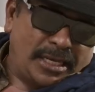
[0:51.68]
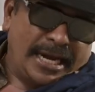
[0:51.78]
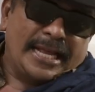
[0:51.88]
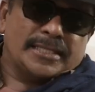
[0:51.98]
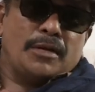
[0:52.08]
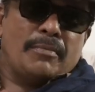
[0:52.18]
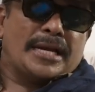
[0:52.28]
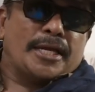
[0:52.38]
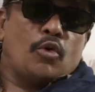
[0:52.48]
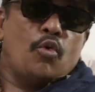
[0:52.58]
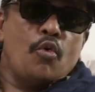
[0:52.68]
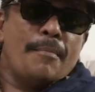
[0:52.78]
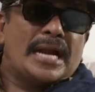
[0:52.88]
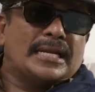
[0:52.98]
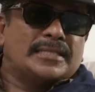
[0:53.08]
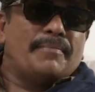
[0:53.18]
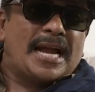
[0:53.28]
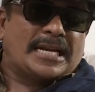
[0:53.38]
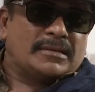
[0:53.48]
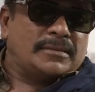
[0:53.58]
It doesn't matter who matters the
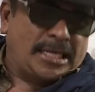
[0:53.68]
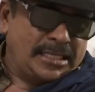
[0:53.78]
matter.